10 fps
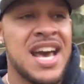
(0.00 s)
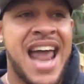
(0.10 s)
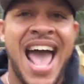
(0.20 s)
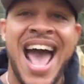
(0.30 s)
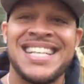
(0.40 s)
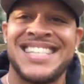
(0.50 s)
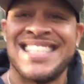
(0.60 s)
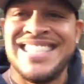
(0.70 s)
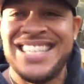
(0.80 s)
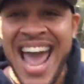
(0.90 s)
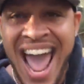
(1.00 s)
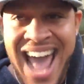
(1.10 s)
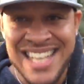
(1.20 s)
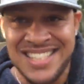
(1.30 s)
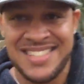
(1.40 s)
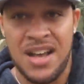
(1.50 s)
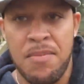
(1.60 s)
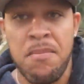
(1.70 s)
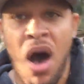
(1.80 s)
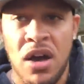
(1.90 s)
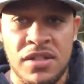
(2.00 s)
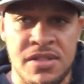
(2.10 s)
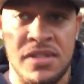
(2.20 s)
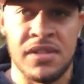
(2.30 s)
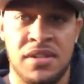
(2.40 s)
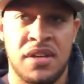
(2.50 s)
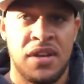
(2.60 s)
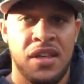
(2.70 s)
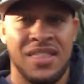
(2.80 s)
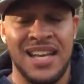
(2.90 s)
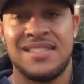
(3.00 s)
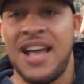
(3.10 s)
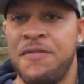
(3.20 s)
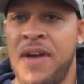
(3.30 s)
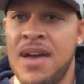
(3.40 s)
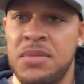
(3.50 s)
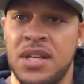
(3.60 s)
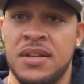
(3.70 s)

and I has to dance amongst things like family.